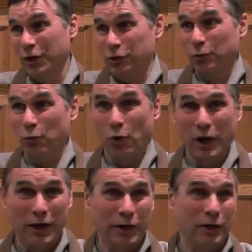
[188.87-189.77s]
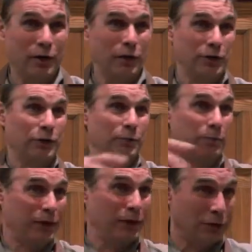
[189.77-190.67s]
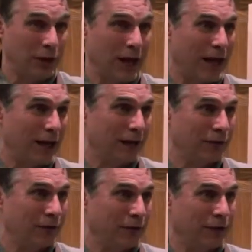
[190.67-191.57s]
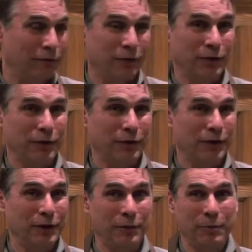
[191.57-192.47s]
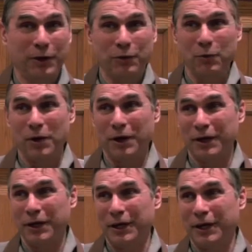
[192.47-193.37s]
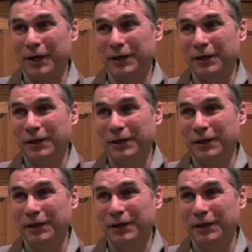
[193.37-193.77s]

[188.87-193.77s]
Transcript: some water and some big logs in it for the bear to walk on,